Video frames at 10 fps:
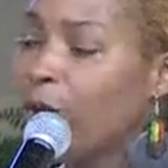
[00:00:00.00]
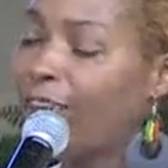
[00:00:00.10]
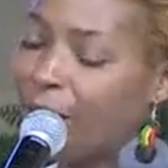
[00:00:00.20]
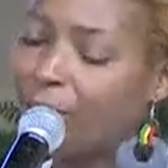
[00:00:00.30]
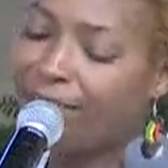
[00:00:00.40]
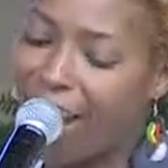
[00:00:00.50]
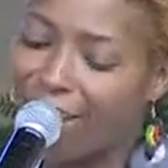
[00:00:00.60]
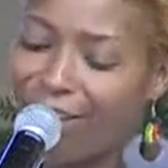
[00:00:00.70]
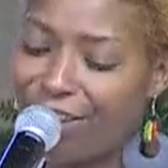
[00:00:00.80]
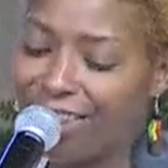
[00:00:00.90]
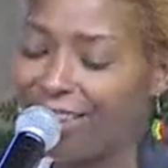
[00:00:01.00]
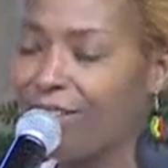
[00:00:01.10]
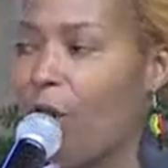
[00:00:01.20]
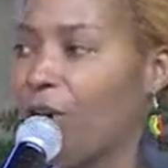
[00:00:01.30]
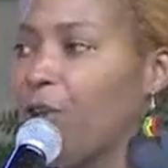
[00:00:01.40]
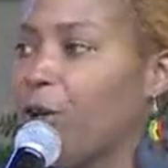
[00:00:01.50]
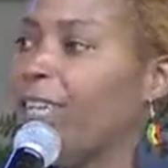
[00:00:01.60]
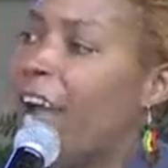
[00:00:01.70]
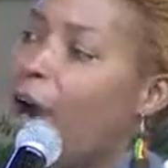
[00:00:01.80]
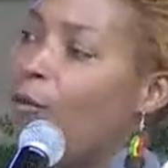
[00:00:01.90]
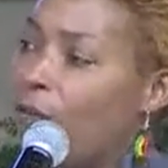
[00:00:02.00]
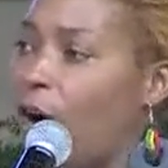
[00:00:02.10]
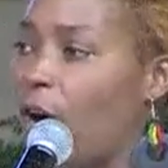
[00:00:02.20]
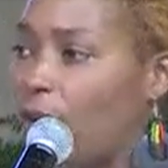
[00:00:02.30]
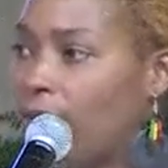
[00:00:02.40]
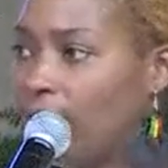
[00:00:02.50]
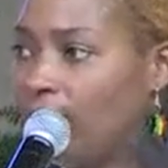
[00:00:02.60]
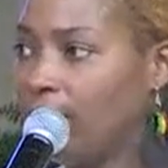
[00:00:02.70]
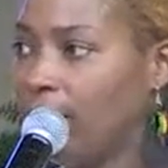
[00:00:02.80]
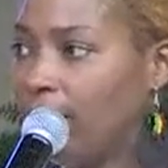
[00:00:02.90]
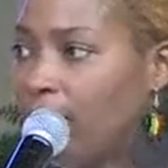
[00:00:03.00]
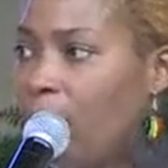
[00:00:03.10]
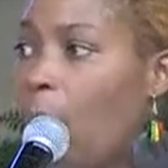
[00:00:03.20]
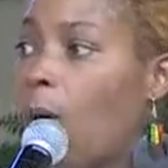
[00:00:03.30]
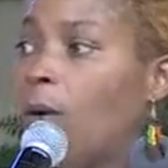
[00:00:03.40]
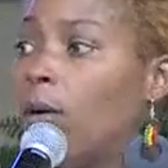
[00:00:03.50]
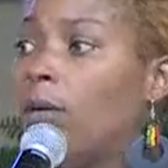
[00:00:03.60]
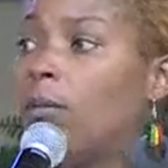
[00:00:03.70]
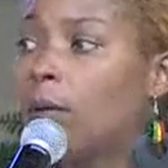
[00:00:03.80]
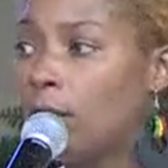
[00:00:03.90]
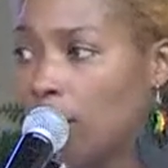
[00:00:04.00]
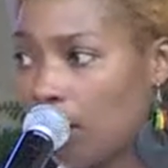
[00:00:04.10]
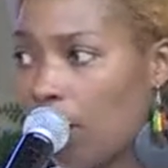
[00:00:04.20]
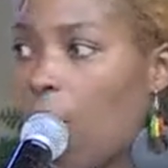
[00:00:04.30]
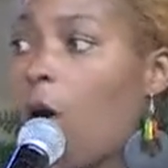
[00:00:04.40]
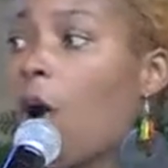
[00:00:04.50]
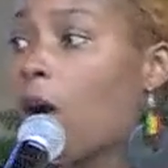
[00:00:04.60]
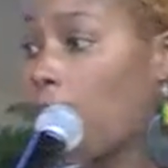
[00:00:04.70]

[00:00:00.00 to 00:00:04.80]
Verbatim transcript: temptations are your downfall. Your temptations are